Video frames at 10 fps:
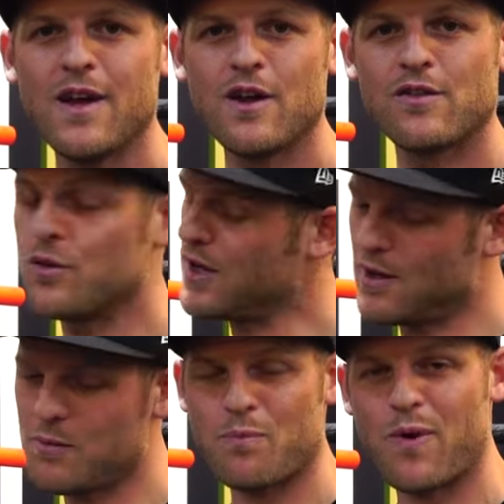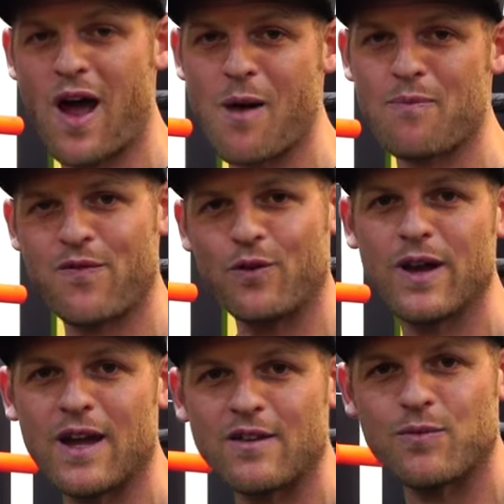so you can brab full
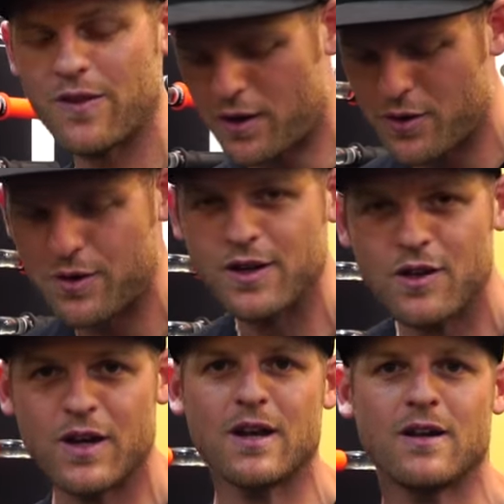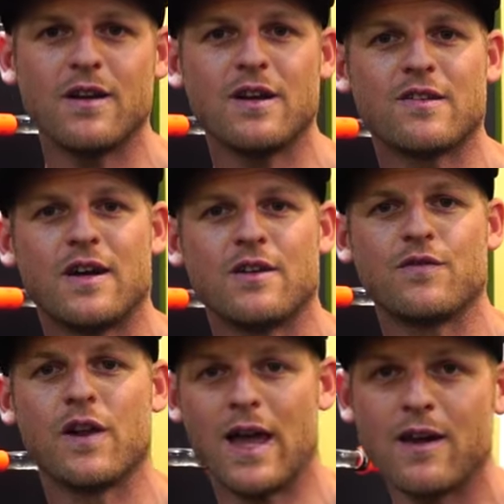gas without hurting your inner, inner side
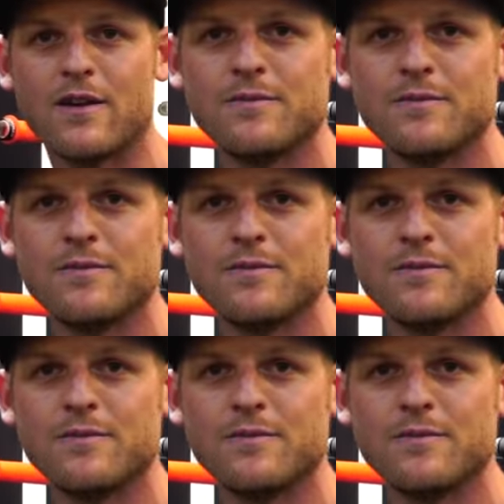of your leg.